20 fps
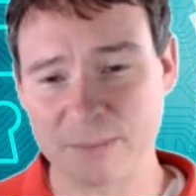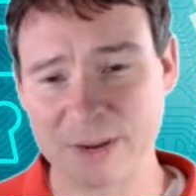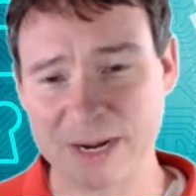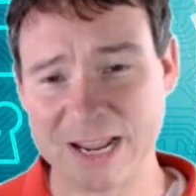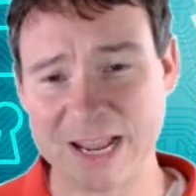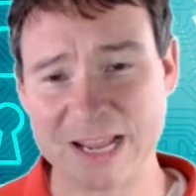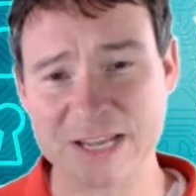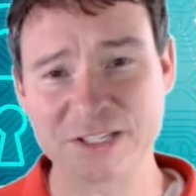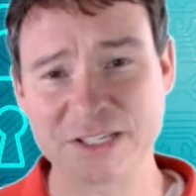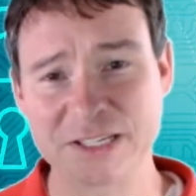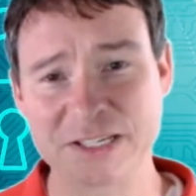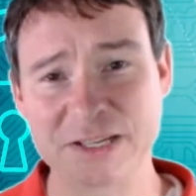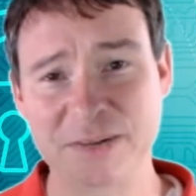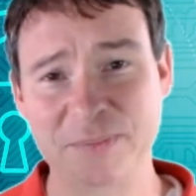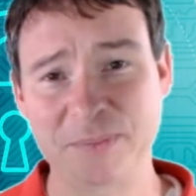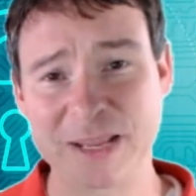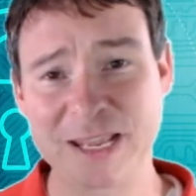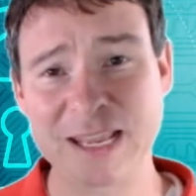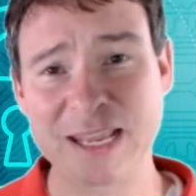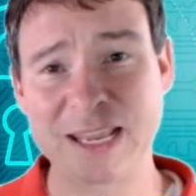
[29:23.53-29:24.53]
but
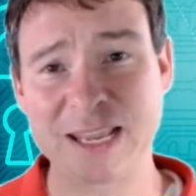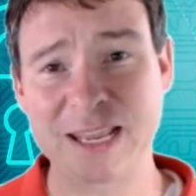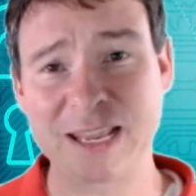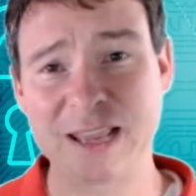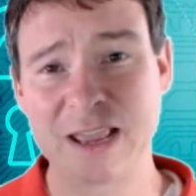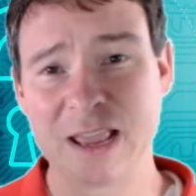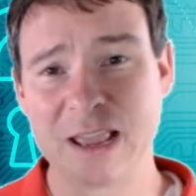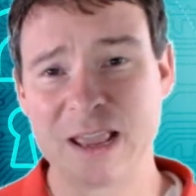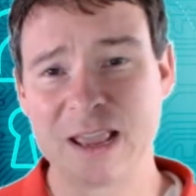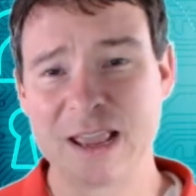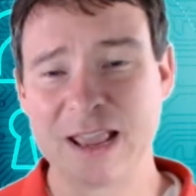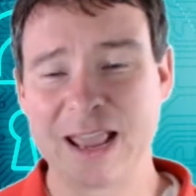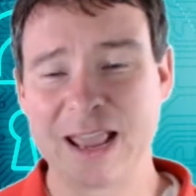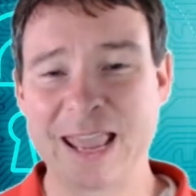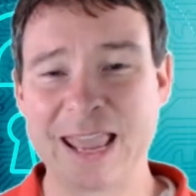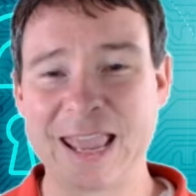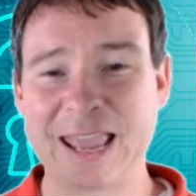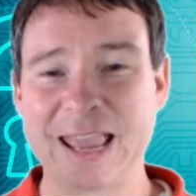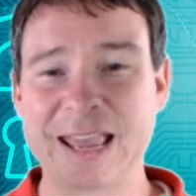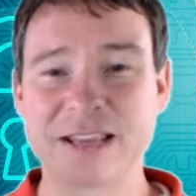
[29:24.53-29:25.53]
HTTP,
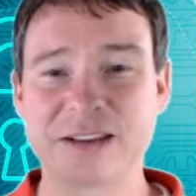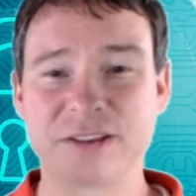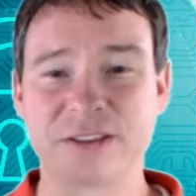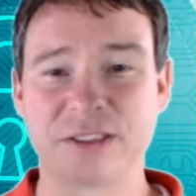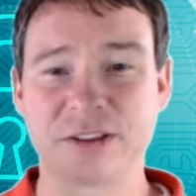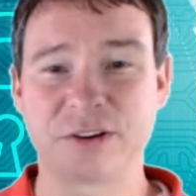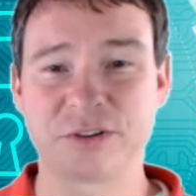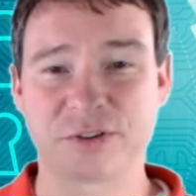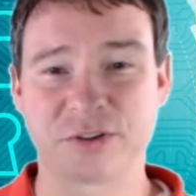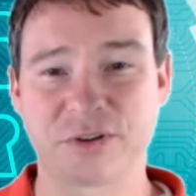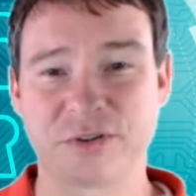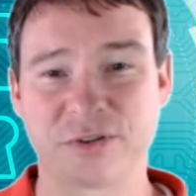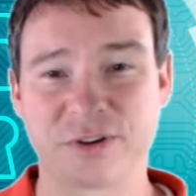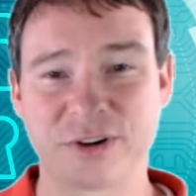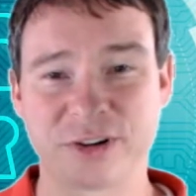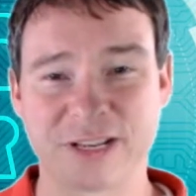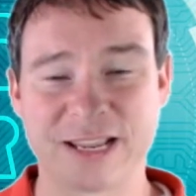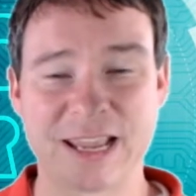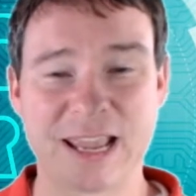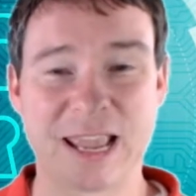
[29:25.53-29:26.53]
and there's
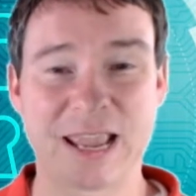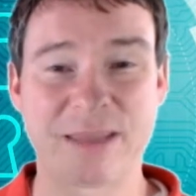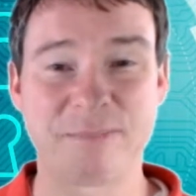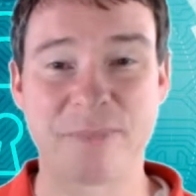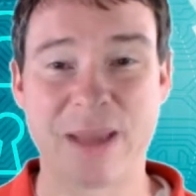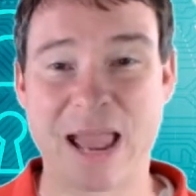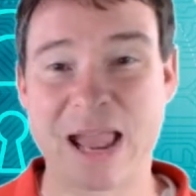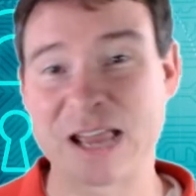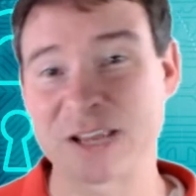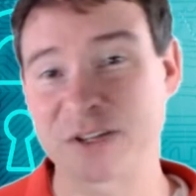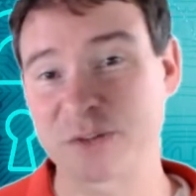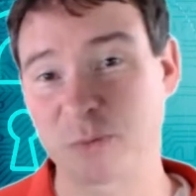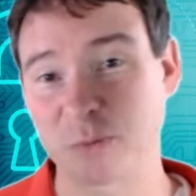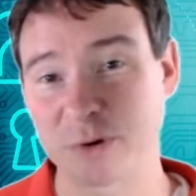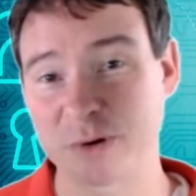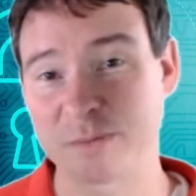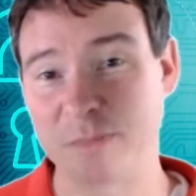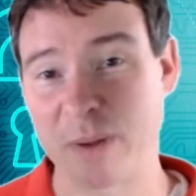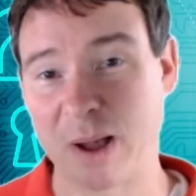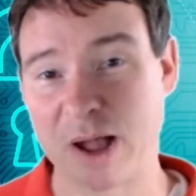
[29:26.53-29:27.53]
currently a
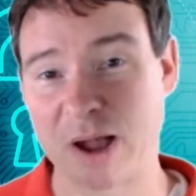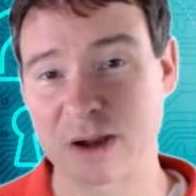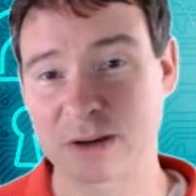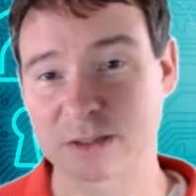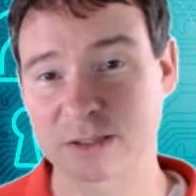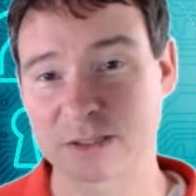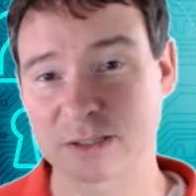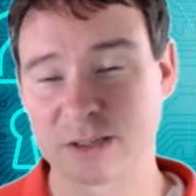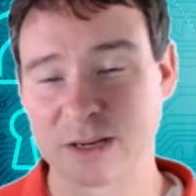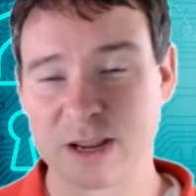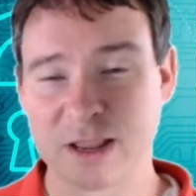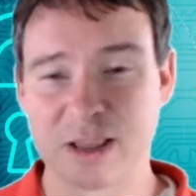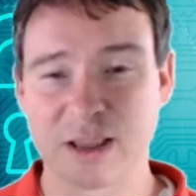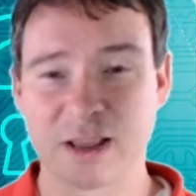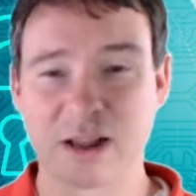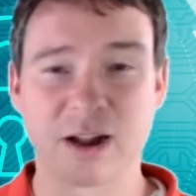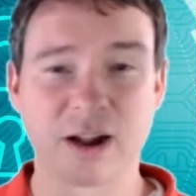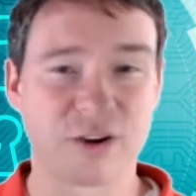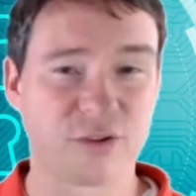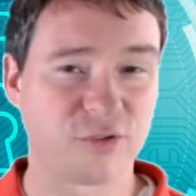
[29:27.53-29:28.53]
password box,
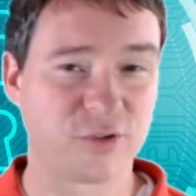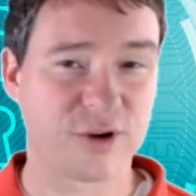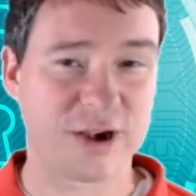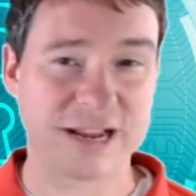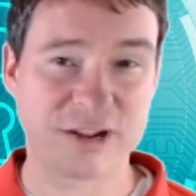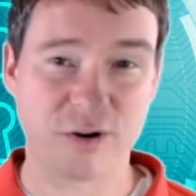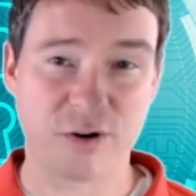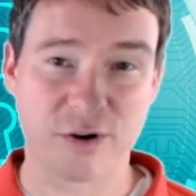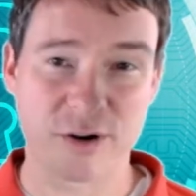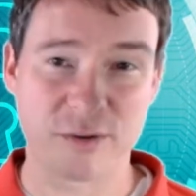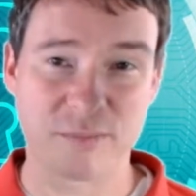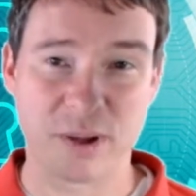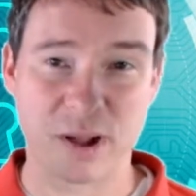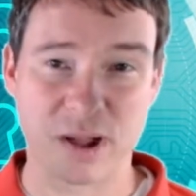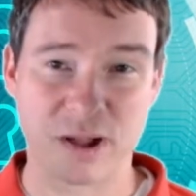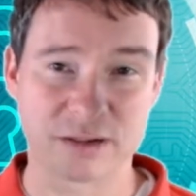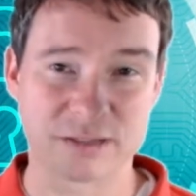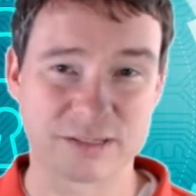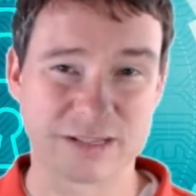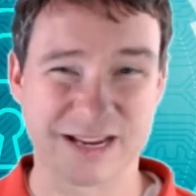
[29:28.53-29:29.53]
a credit card
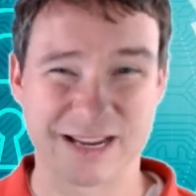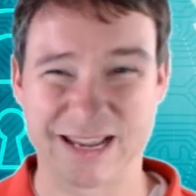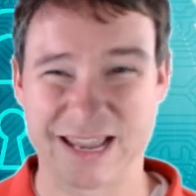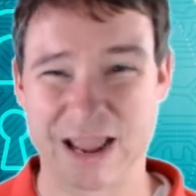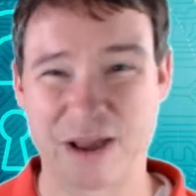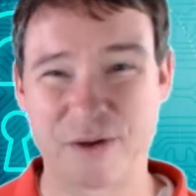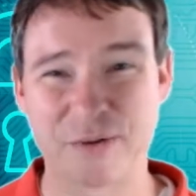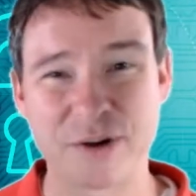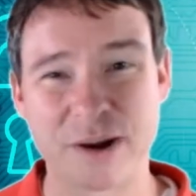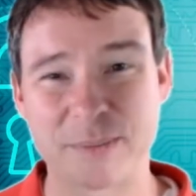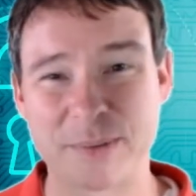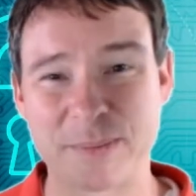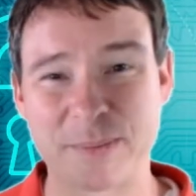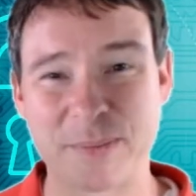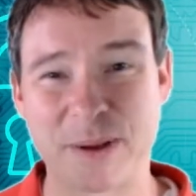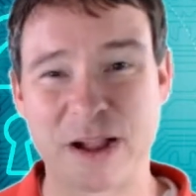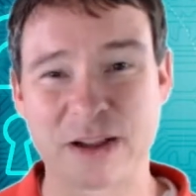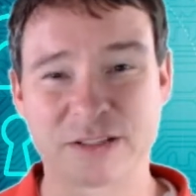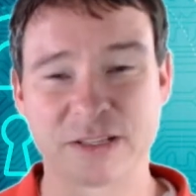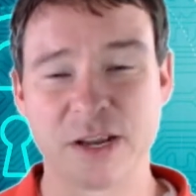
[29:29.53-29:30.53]
box, like account number
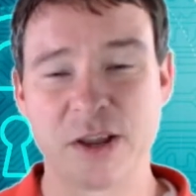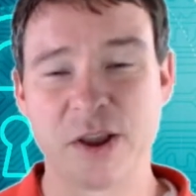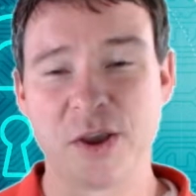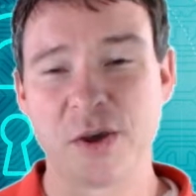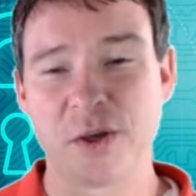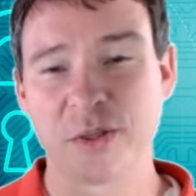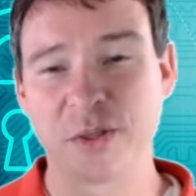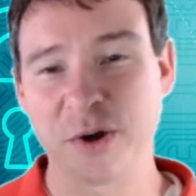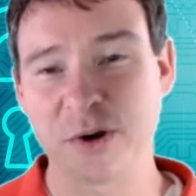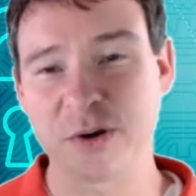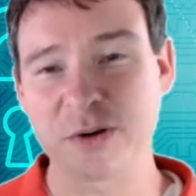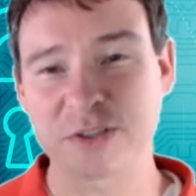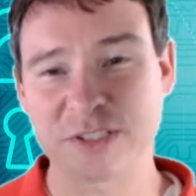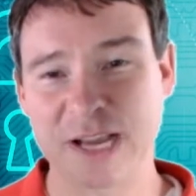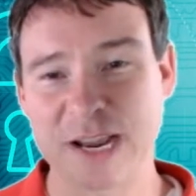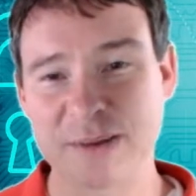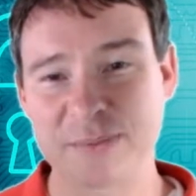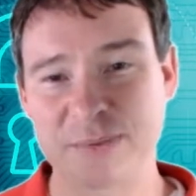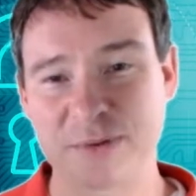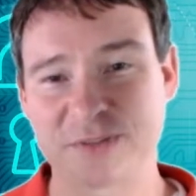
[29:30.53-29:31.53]
box, those
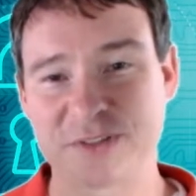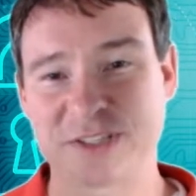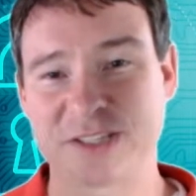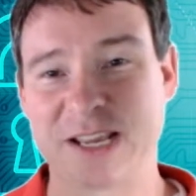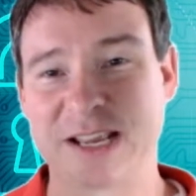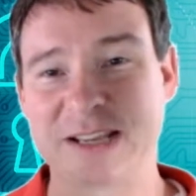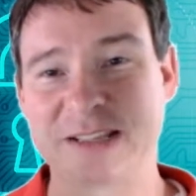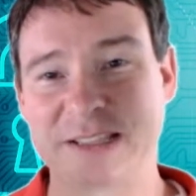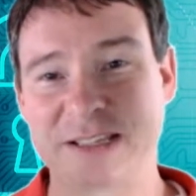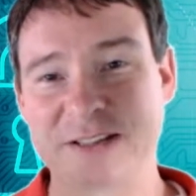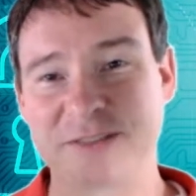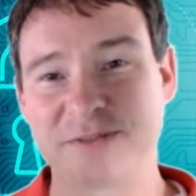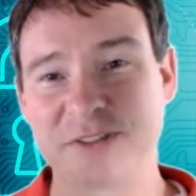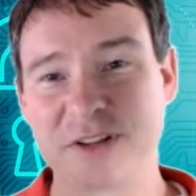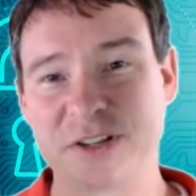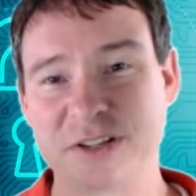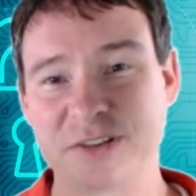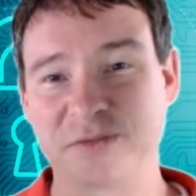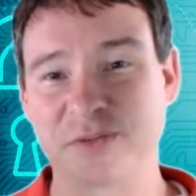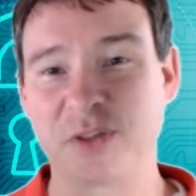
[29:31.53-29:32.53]
type of sensitive
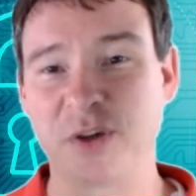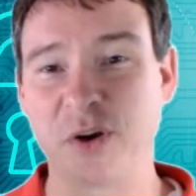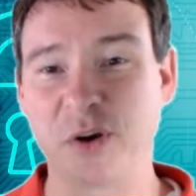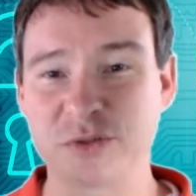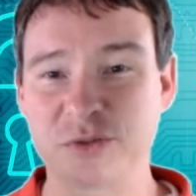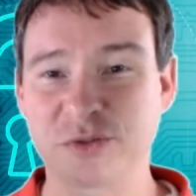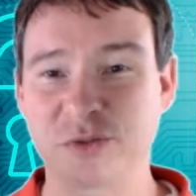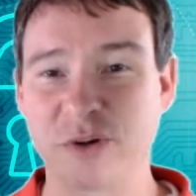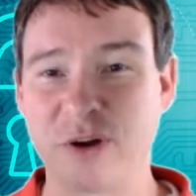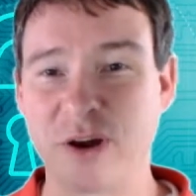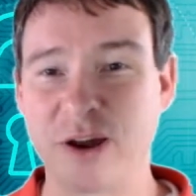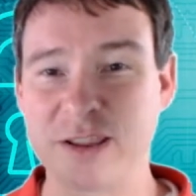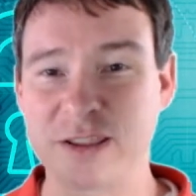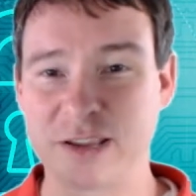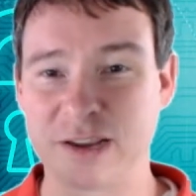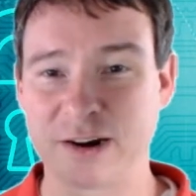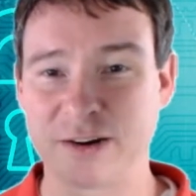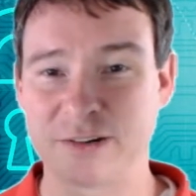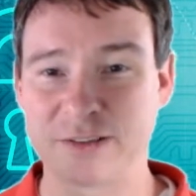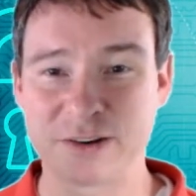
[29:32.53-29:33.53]
fields, if those are
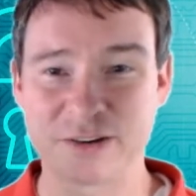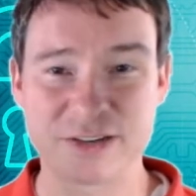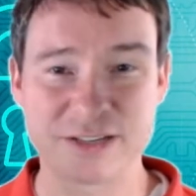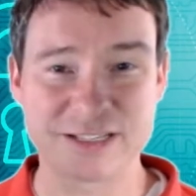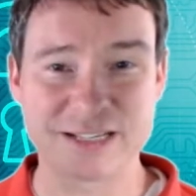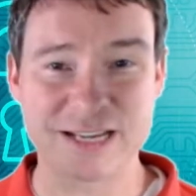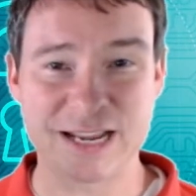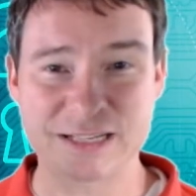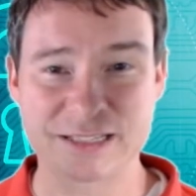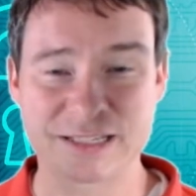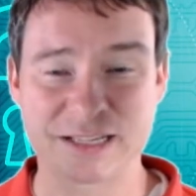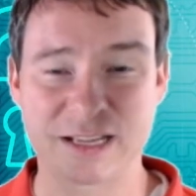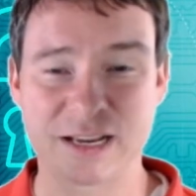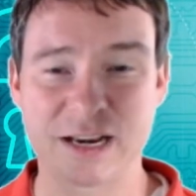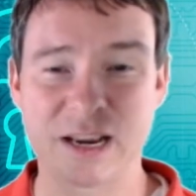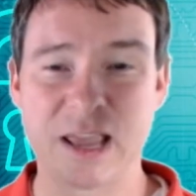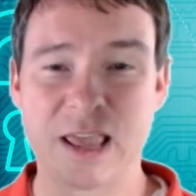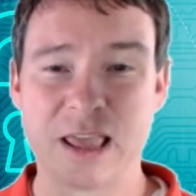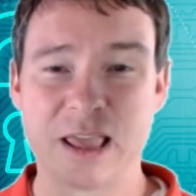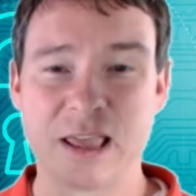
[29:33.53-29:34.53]
on there and they're
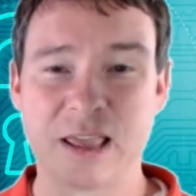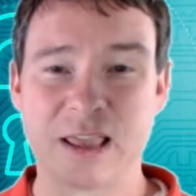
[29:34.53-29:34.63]
detected